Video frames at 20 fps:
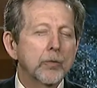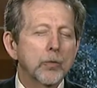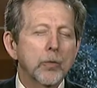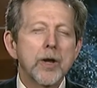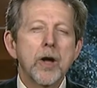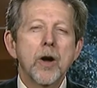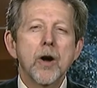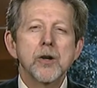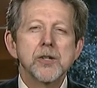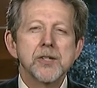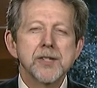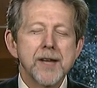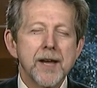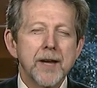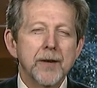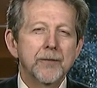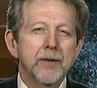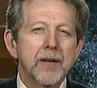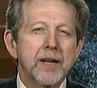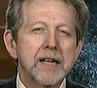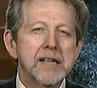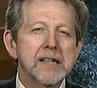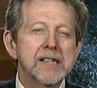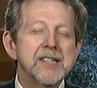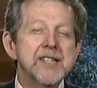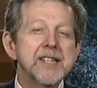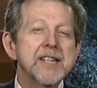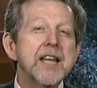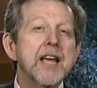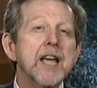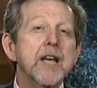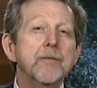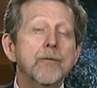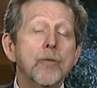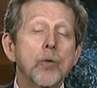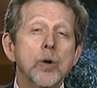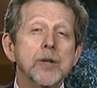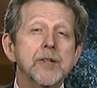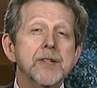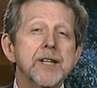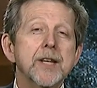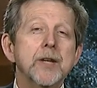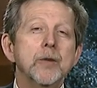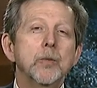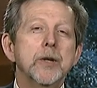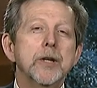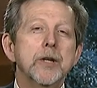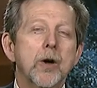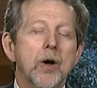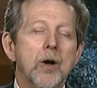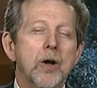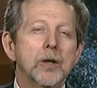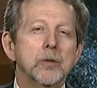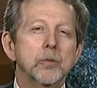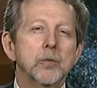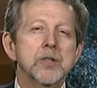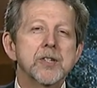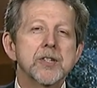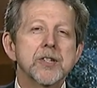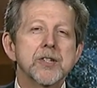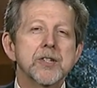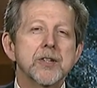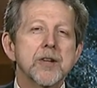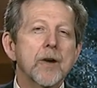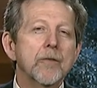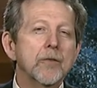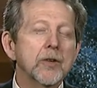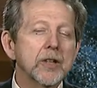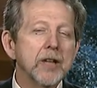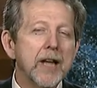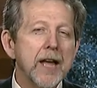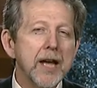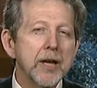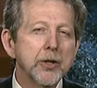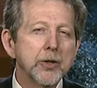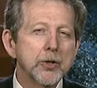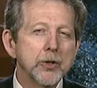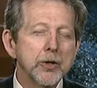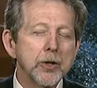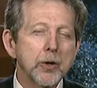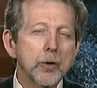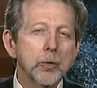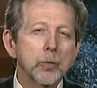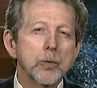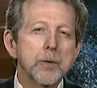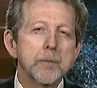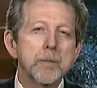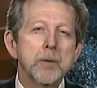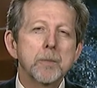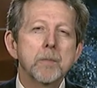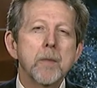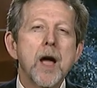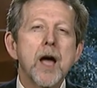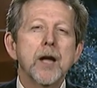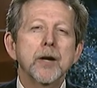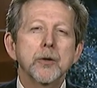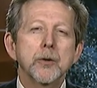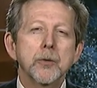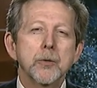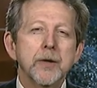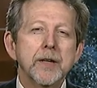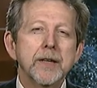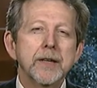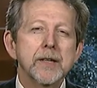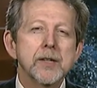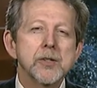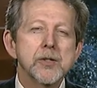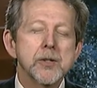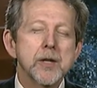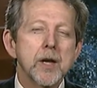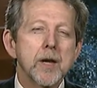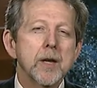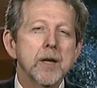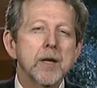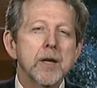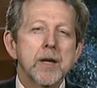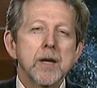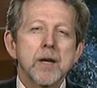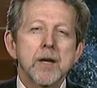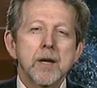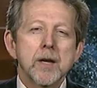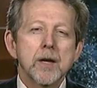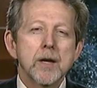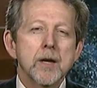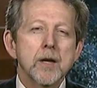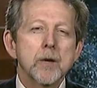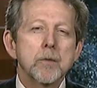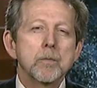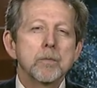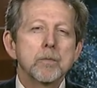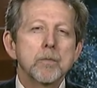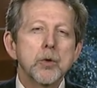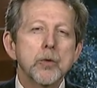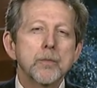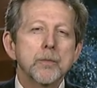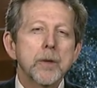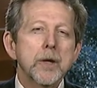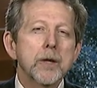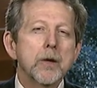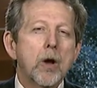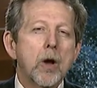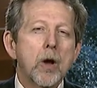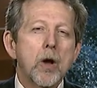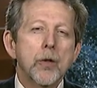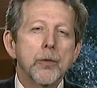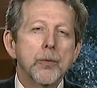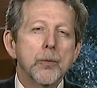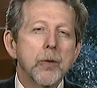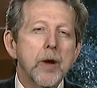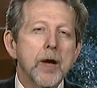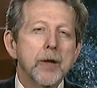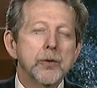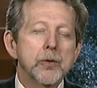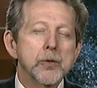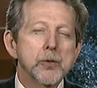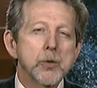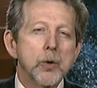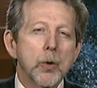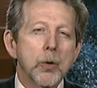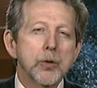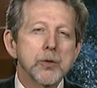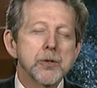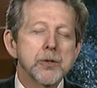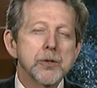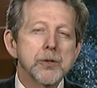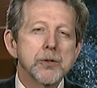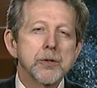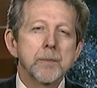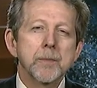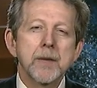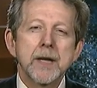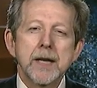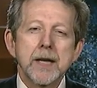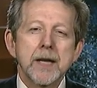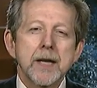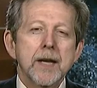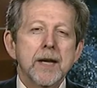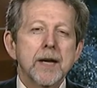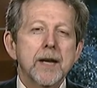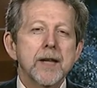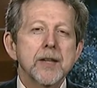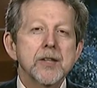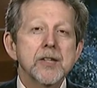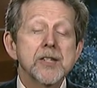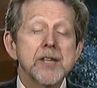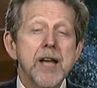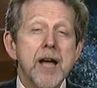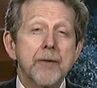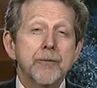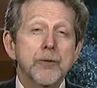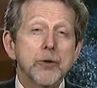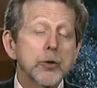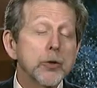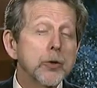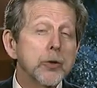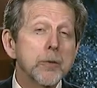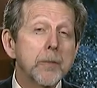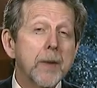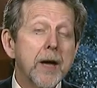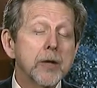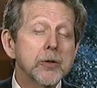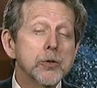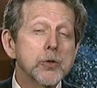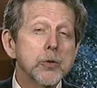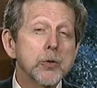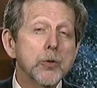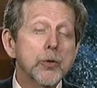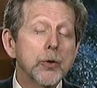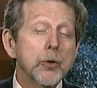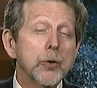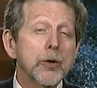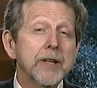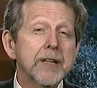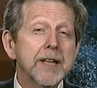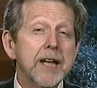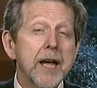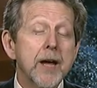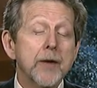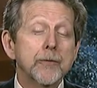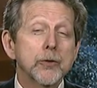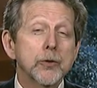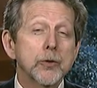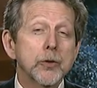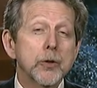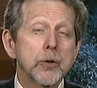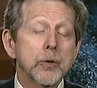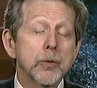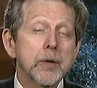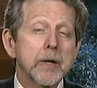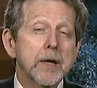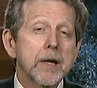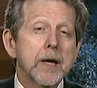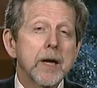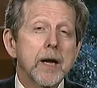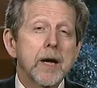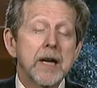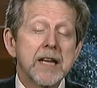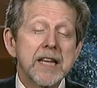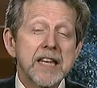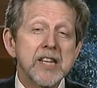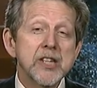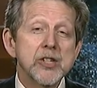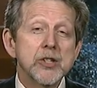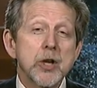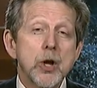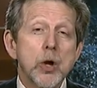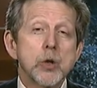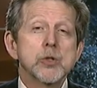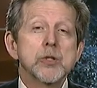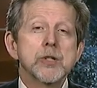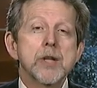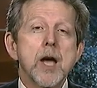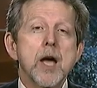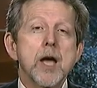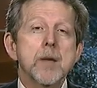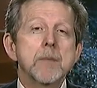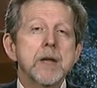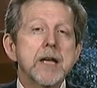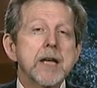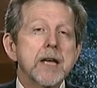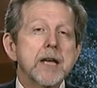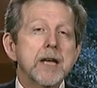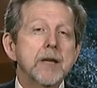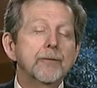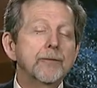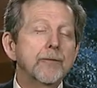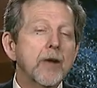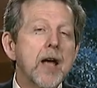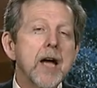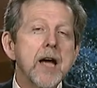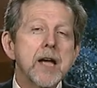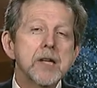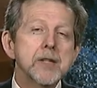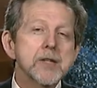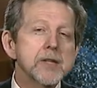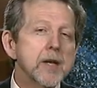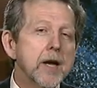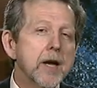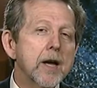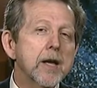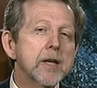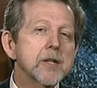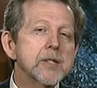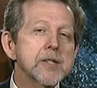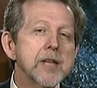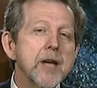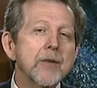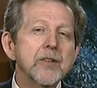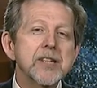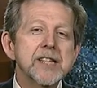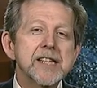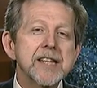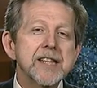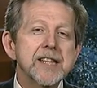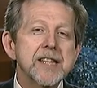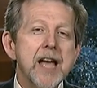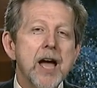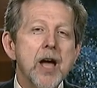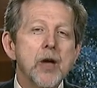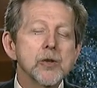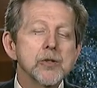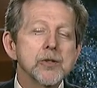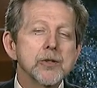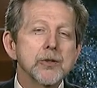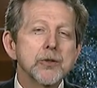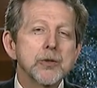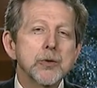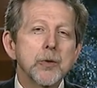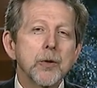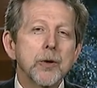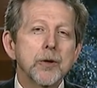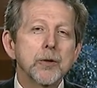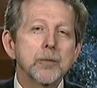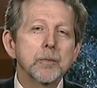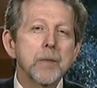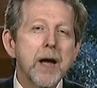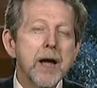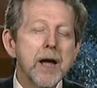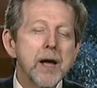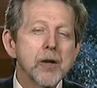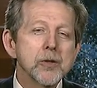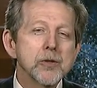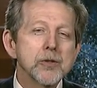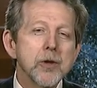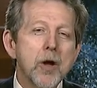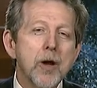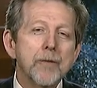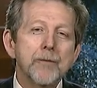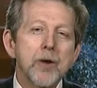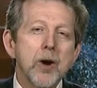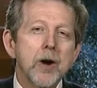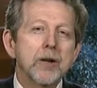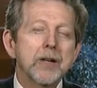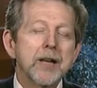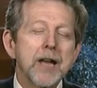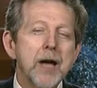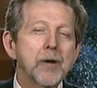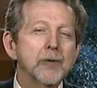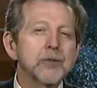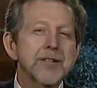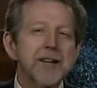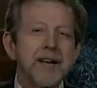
We are safe. Uh, D A fourteen, we call it, was discovered last year, and we've been monitoring its uh, uh, movement all throughout the solar system. Uh, this afternoon, about two thirty in the afternoon, uh, East Coast time, it flies uh, seventeen thousand two hundred miles off our cloud